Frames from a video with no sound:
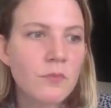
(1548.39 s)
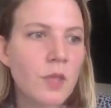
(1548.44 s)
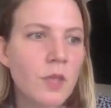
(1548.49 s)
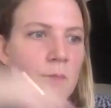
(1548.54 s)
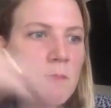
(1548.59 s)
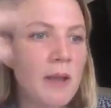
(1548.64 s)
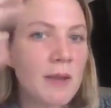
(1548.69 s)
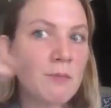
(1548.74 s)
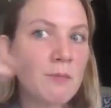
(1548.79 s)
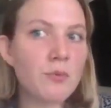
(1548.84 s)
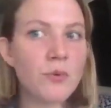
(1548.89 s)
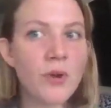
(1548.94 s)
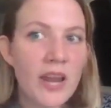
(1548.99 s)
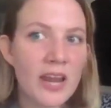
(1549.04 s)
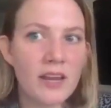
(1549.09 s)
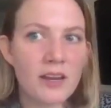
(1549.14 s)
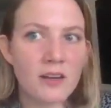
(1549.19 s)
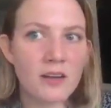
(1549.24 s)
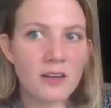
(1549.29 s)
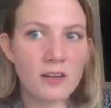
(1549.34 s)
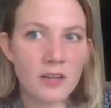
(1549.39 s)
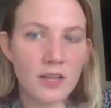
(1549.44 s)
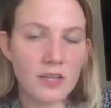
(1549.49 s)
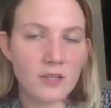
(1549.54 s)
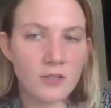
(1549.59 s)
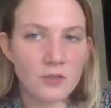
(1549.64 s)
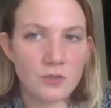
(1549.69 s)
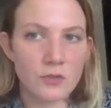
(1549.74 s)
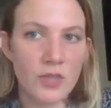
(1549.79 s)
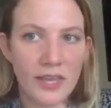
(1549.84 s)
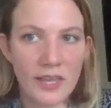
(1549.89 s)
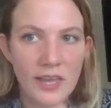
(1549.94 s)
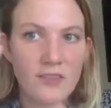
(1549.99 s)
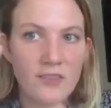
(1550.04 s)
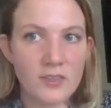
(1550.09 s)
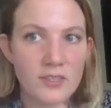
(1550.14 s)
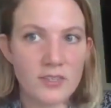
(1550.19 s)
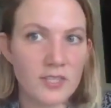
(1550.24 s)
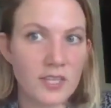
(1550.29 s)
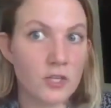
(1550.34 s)
my brain is like
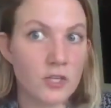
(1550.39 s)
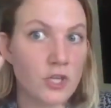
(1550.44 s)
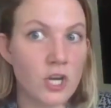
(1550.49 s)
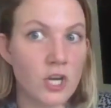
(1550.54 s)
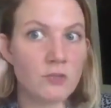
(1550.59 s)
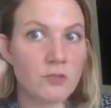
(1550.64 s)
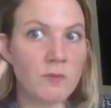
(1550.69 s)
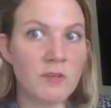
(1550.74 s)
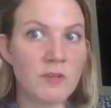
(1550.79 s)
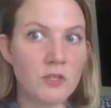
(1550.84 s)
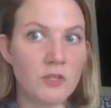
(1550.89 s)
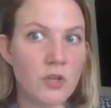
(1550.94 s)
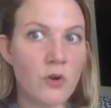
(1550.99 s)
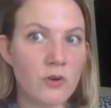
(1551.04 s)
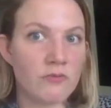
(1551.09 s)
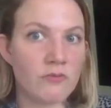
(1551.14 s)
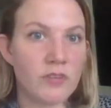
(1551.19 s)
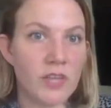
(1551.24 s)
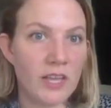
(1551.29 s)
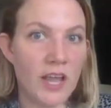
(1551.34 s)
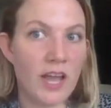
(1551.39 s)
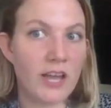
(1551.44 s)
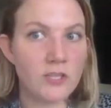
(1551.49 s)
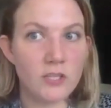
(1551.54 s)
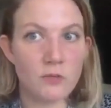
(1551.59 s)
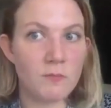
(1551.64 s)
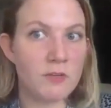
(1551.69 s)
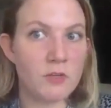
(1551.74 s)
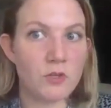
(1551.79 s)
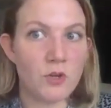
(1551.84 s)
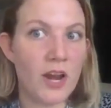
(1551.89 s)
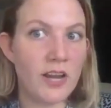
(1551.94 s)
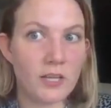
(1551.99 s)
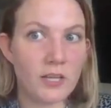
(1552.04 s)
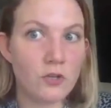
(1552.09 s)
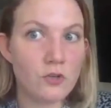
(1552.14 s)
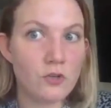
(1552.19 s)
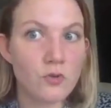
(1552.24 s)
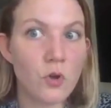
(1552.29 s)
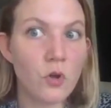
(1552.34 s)
in this like judgment zone of like i should be trying to
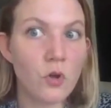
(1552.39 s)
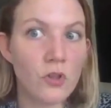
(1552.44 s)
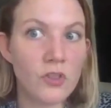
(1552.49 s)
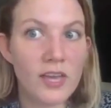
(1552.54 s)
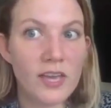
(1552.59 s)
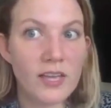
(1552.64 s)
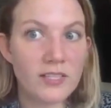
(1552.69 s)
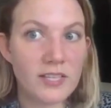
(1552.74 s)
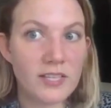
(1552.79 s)
control this